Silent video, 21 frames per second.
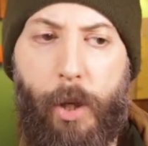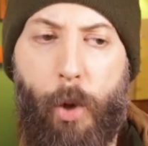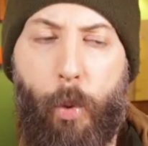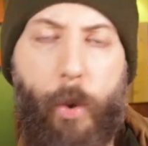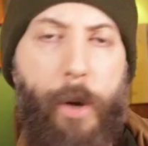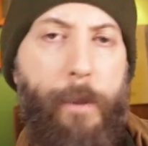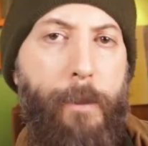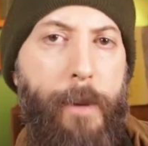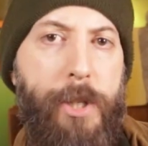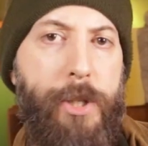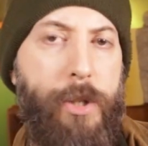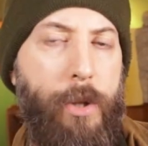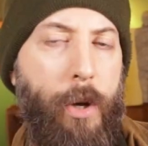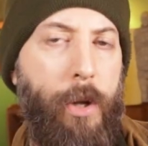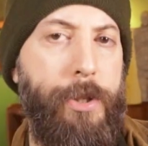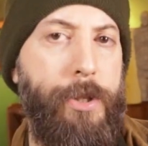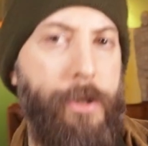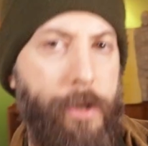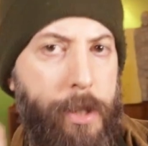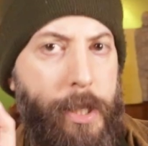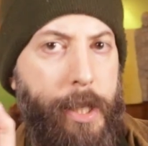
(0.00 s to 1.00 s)
We must
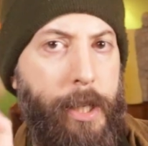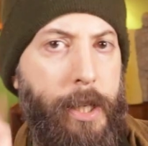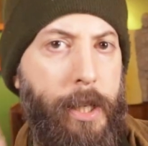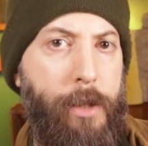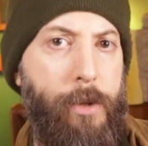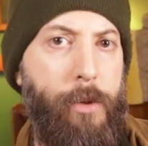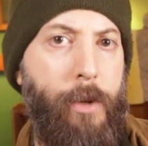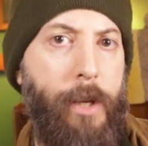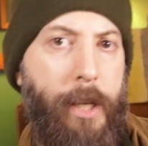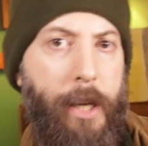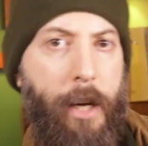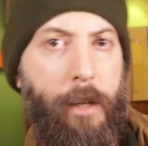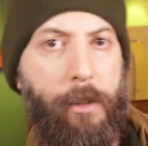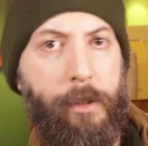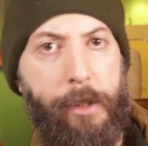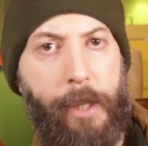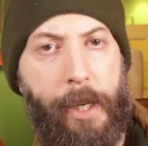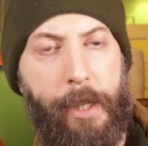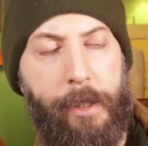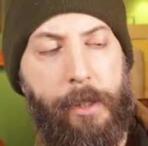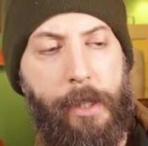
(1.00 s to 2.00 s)
also take into
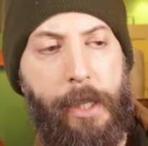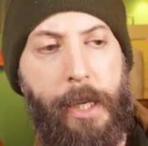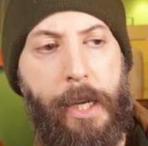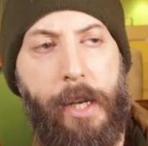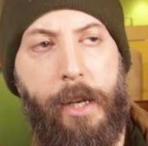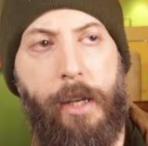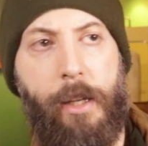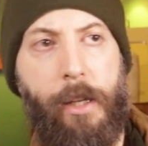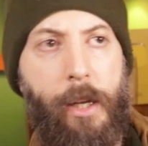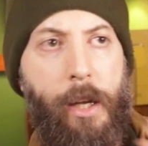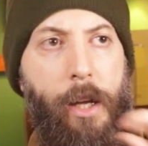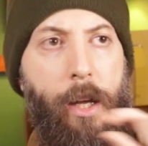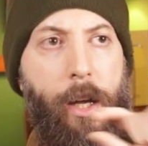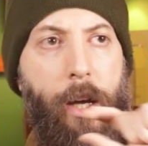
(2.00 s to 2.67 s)
account that in